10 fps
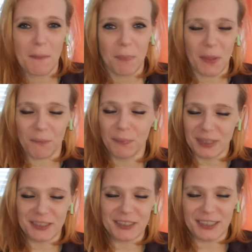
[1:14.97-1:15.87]
I really
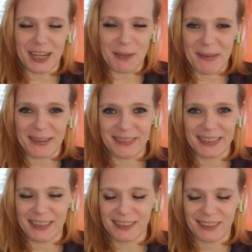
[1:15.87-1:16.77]
should check them out.
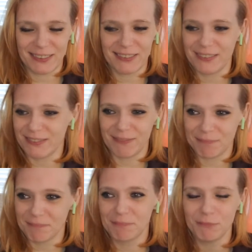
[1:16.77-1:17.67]
It's
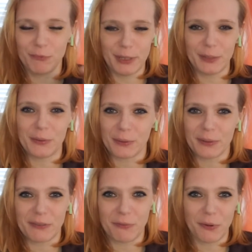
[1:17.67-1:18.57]
really
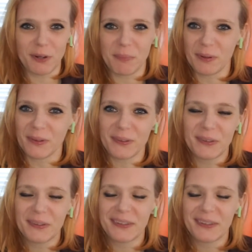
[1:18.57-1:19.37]
cool, affordable,